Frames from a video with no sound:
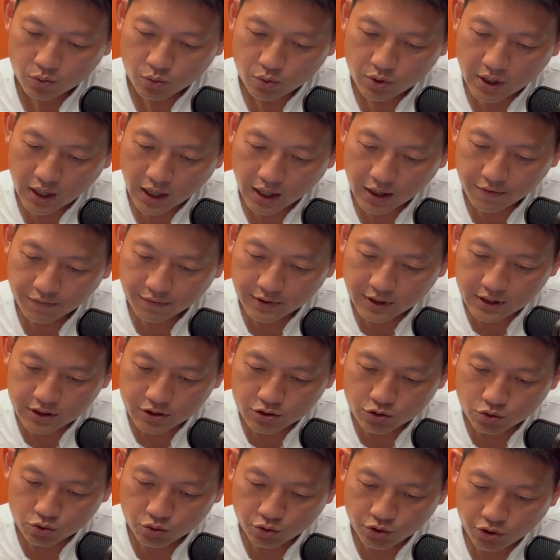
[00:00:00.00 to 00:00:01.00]
we have the
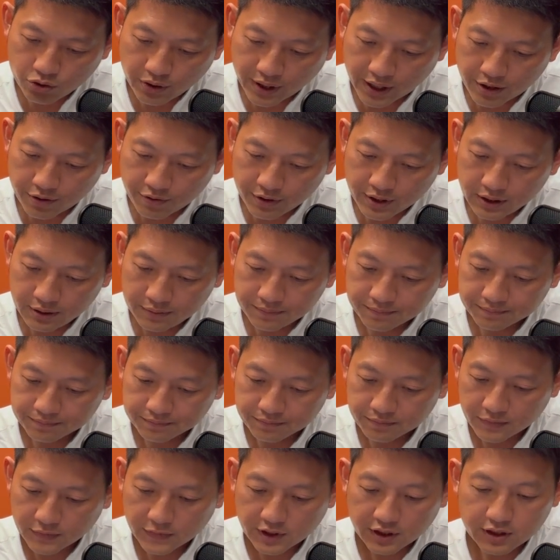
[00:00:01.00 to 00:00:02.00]
studio area.
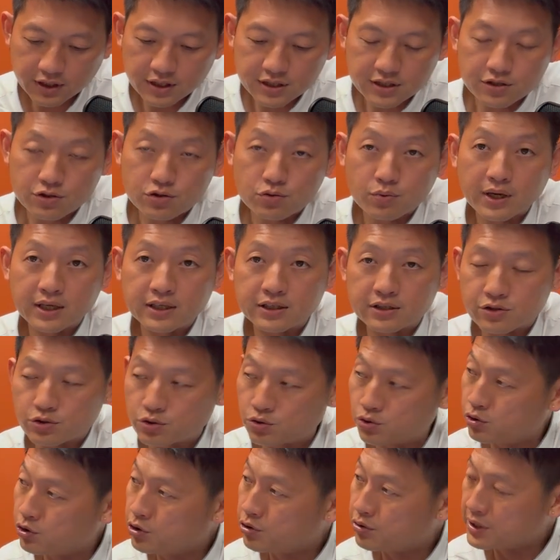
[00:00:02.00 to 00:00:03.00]
This is where the
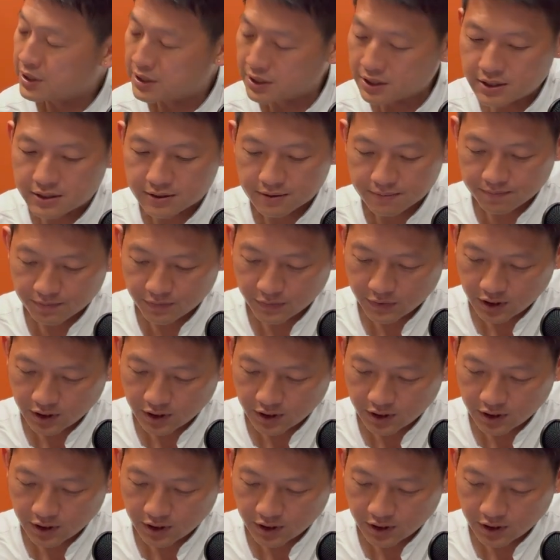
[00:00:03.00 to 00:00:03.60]
studio is.